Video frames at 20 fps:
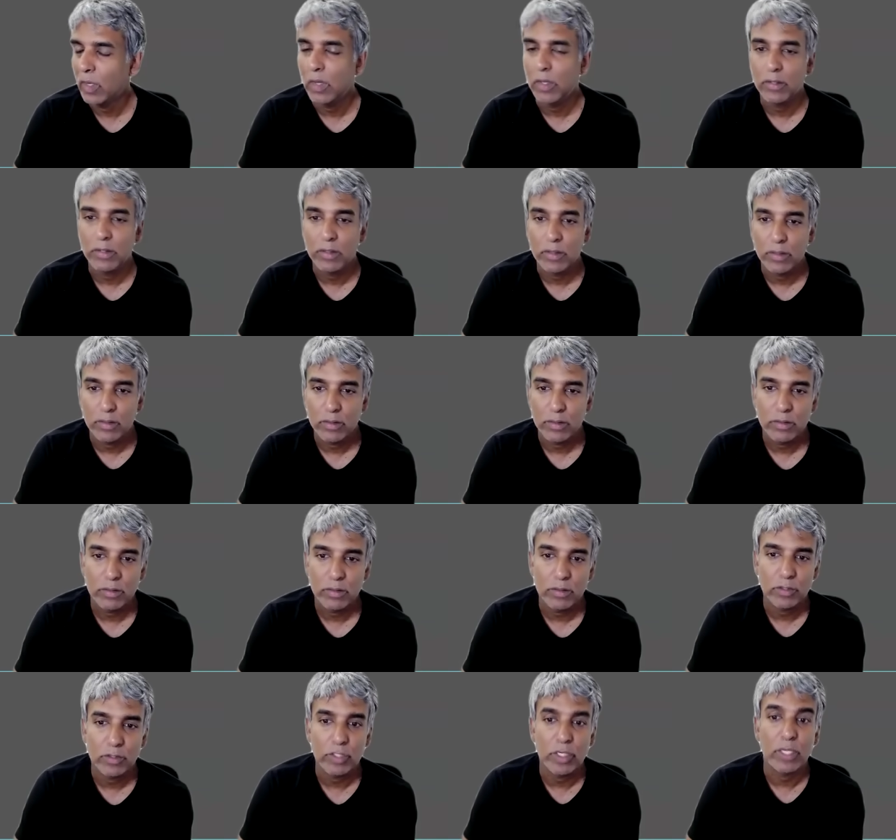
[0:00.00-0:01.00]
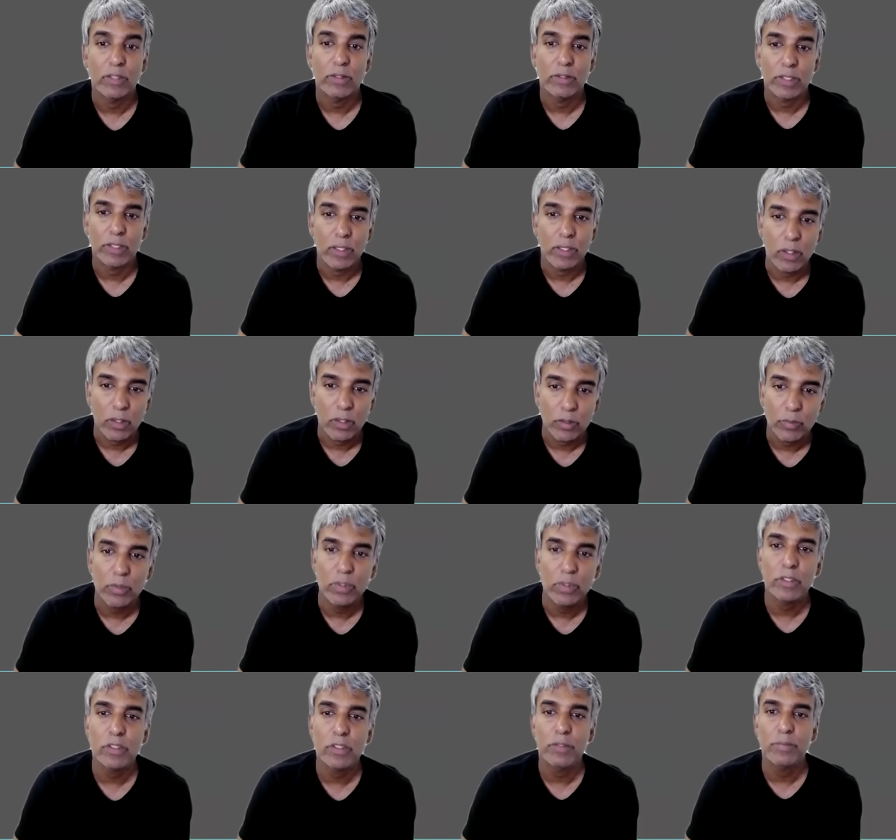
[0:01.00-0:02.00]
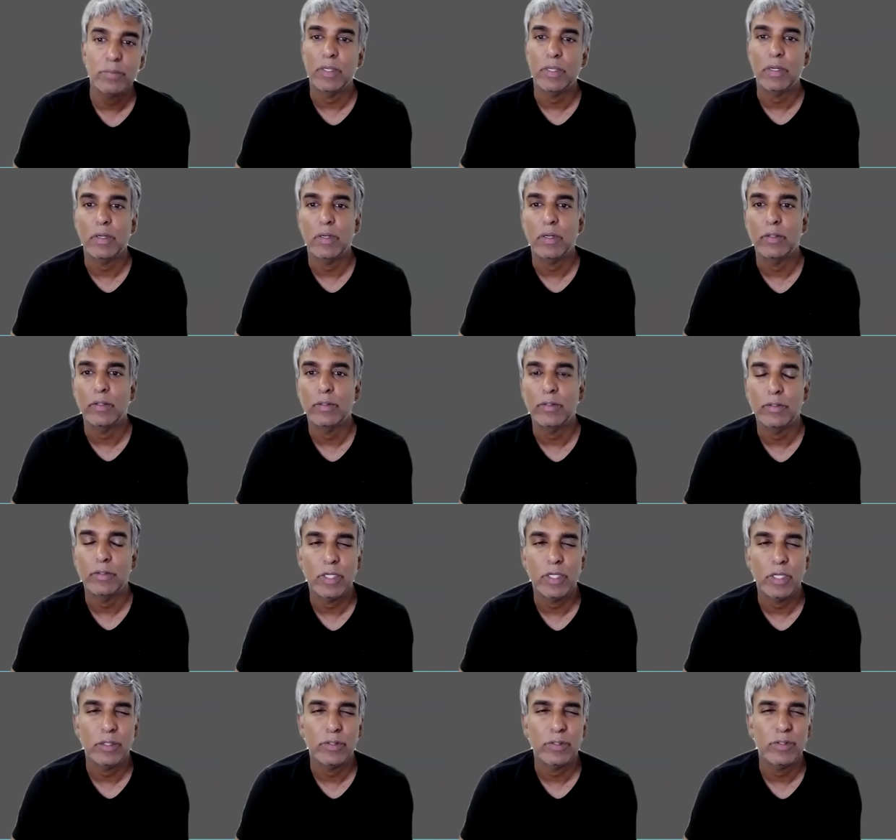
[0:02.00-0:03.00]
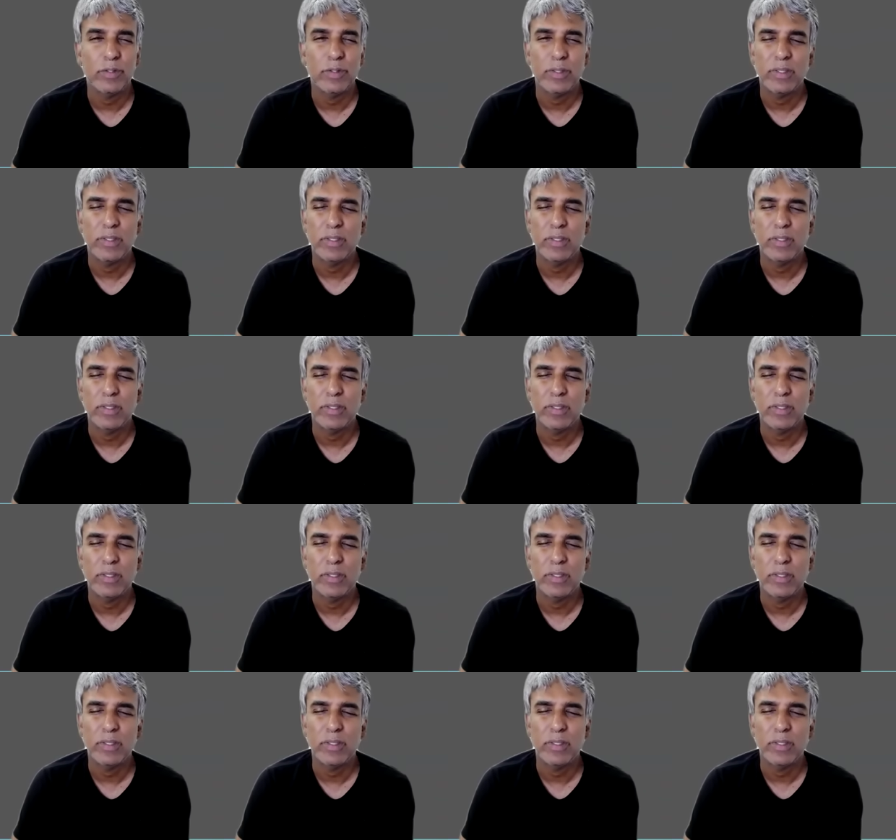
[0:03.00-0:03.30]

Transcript: on the channel Dialogue Works, but on other channels too.